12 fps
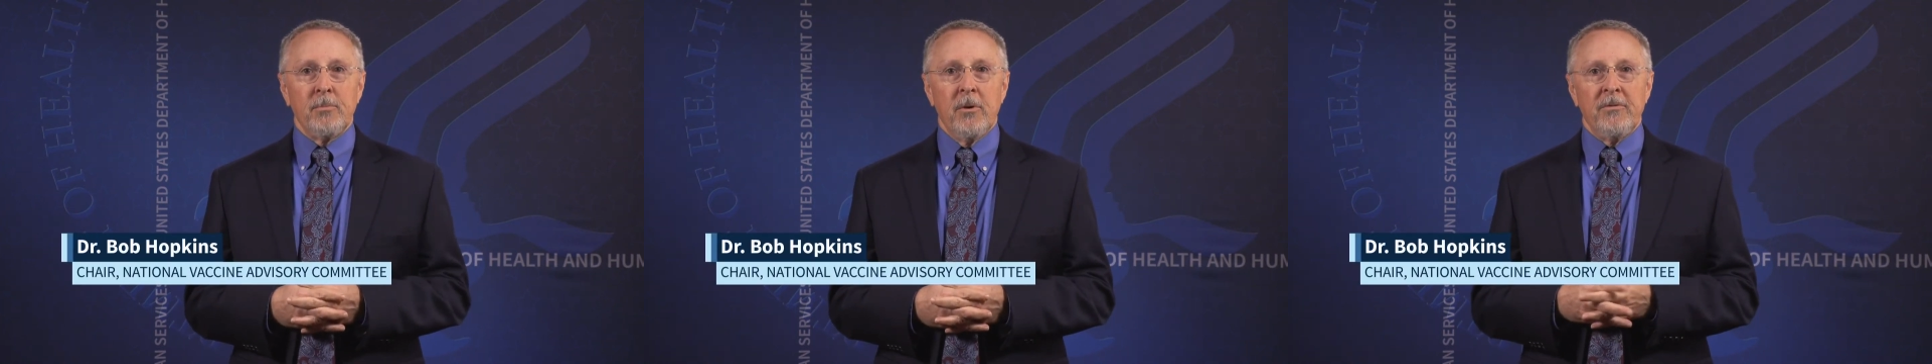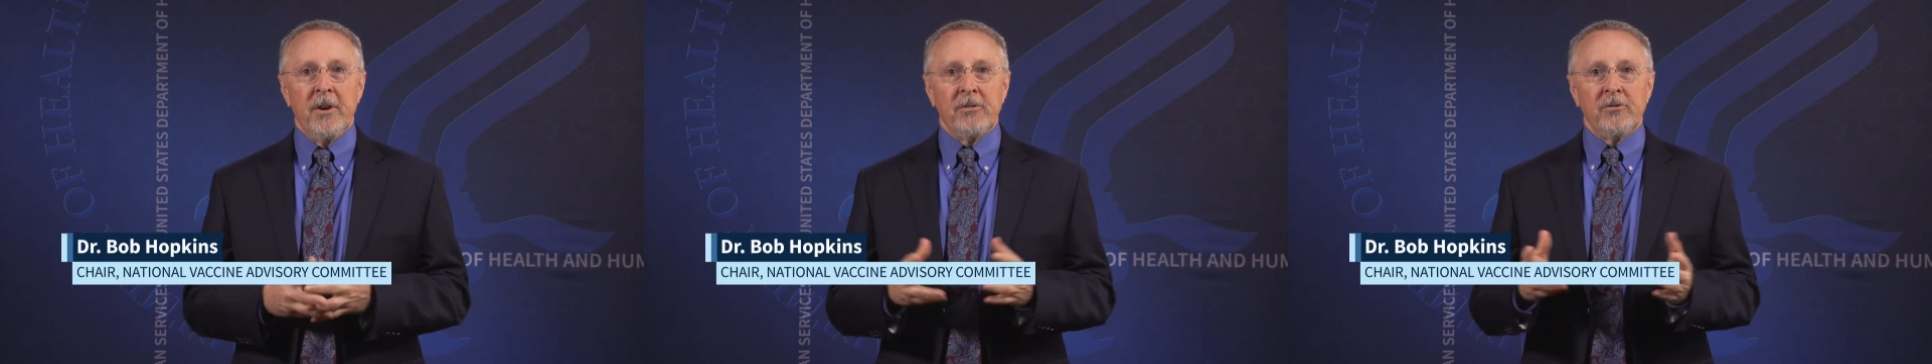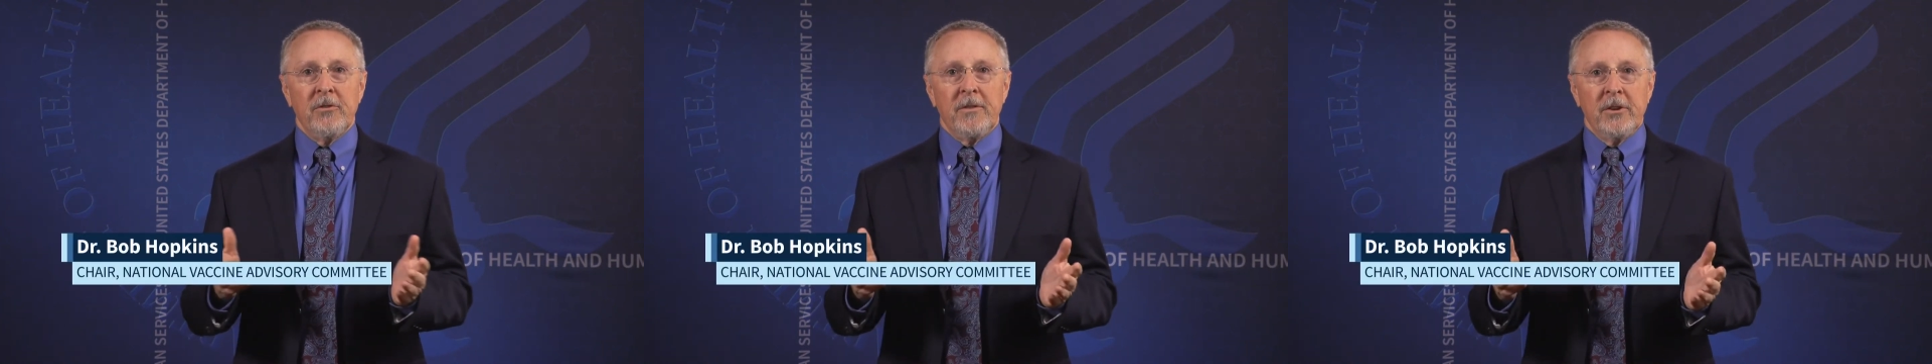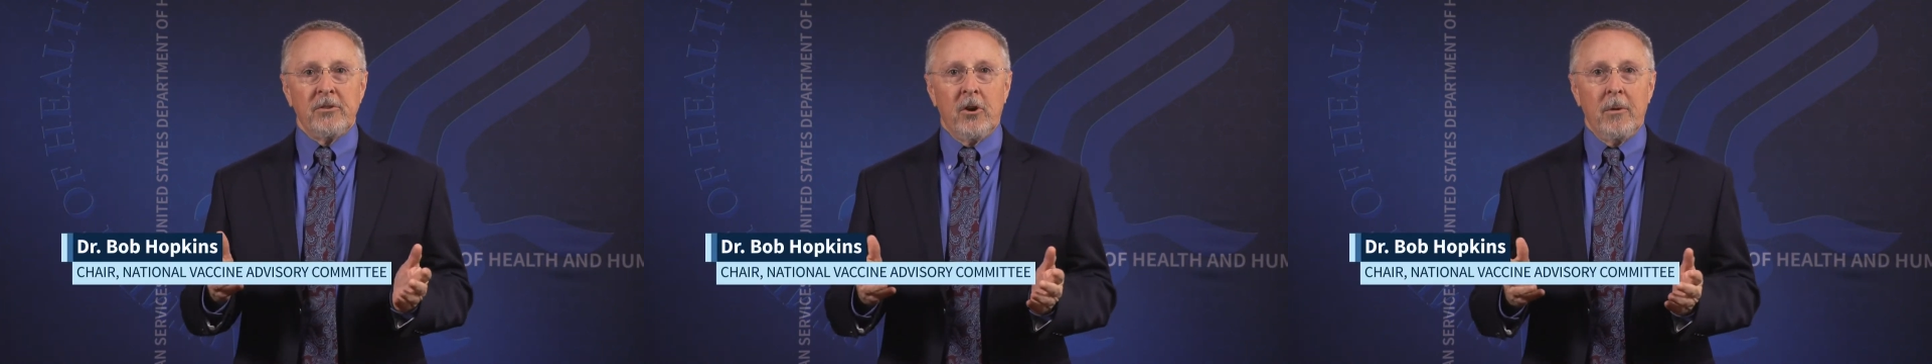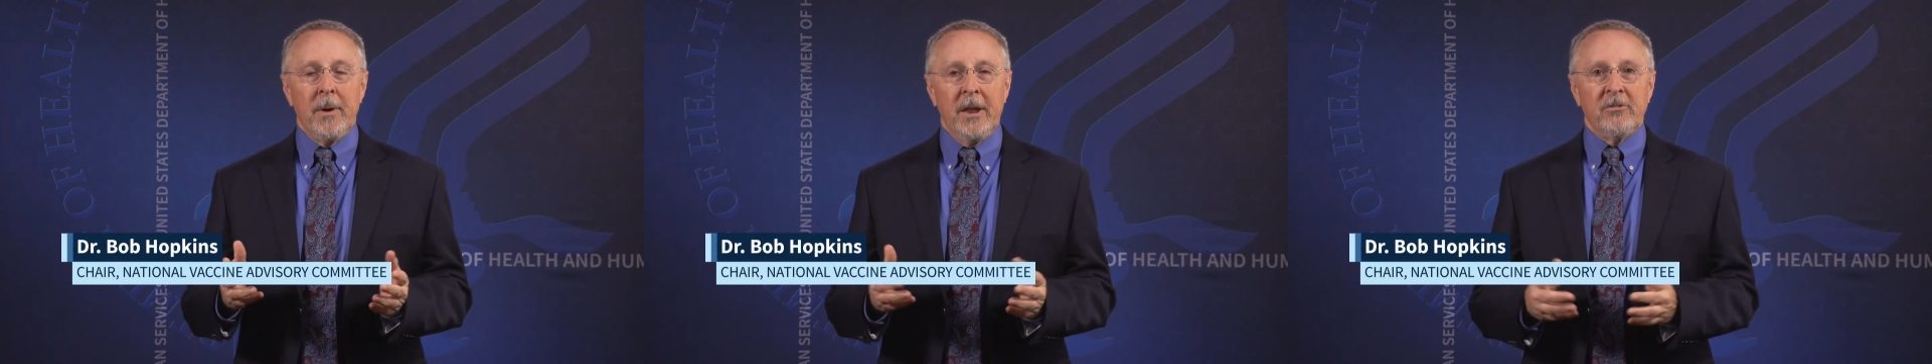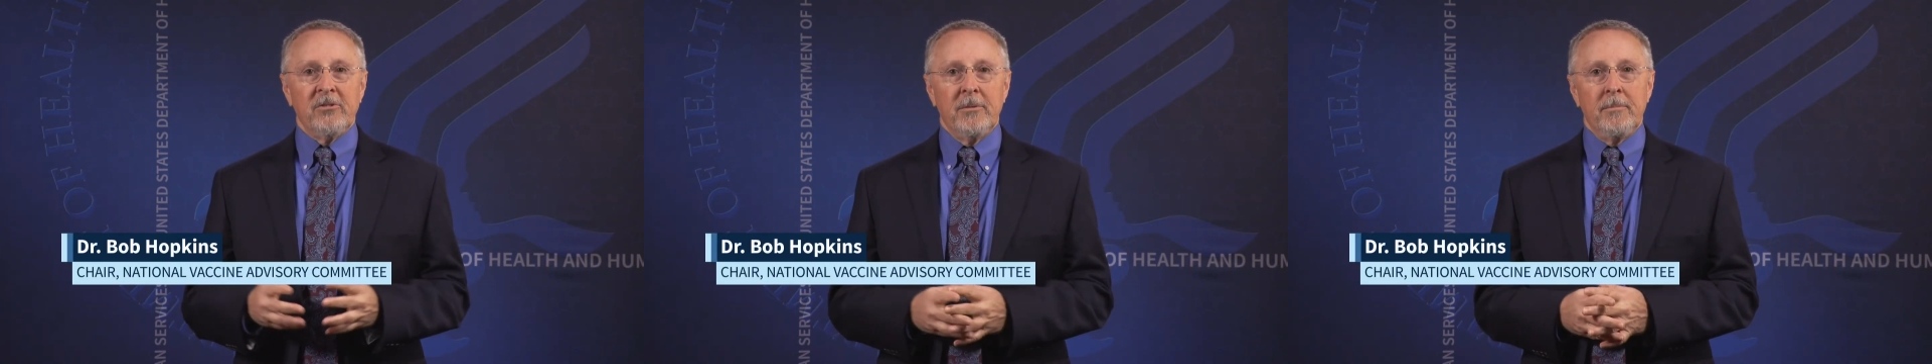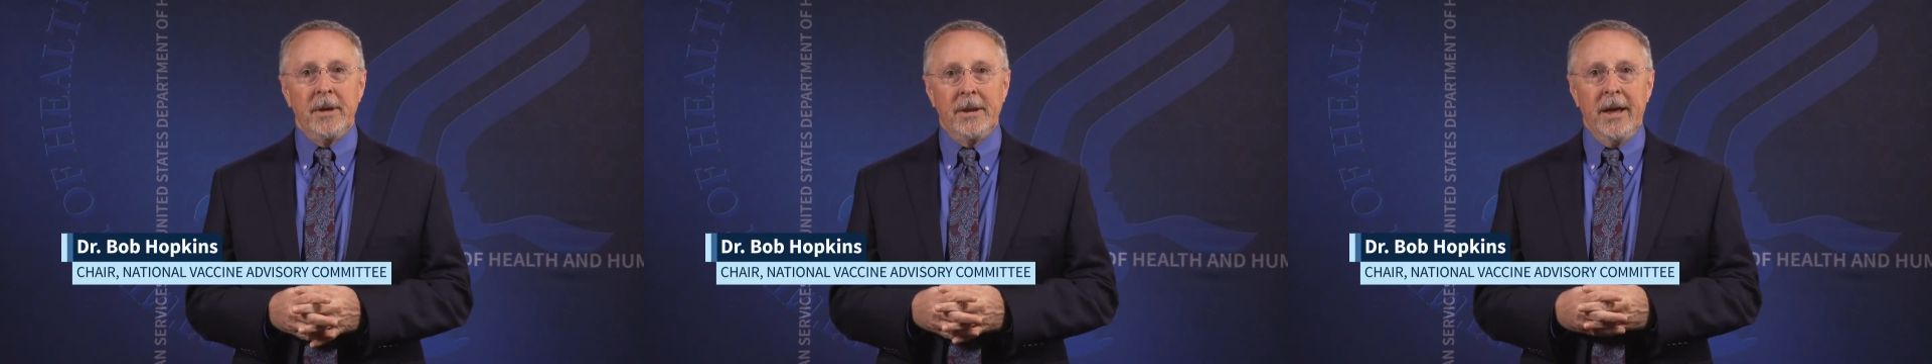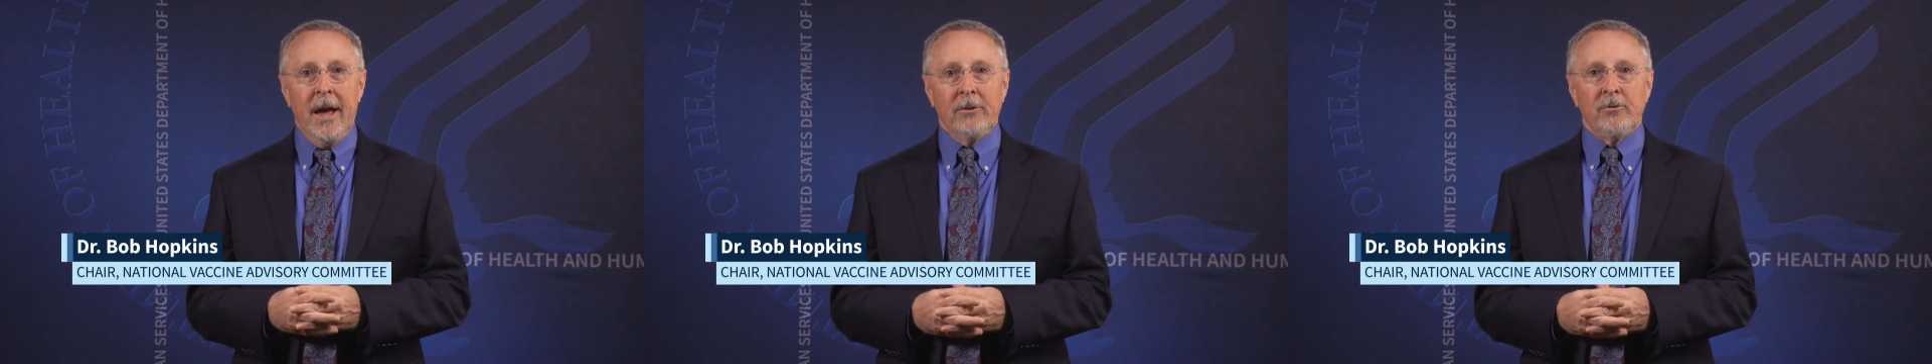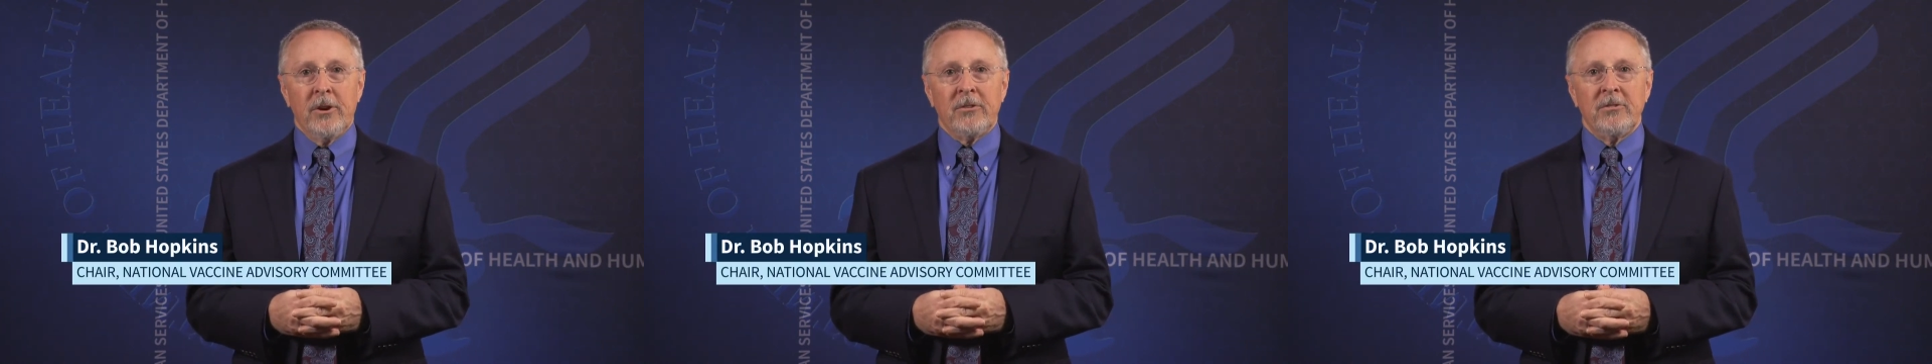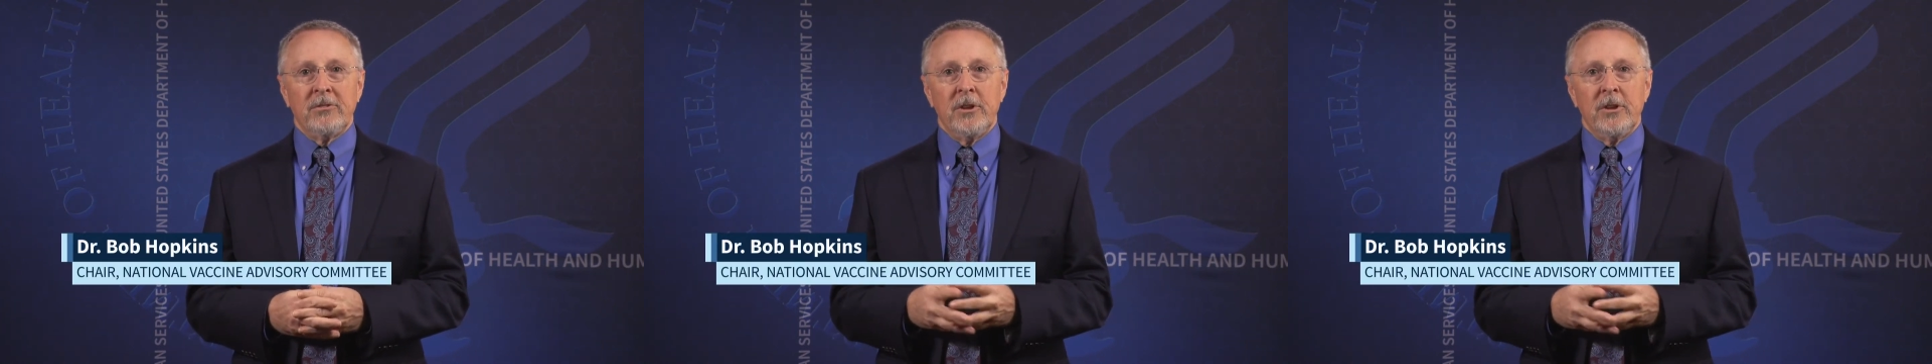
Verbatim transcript: professor of internal medicine and pediatrics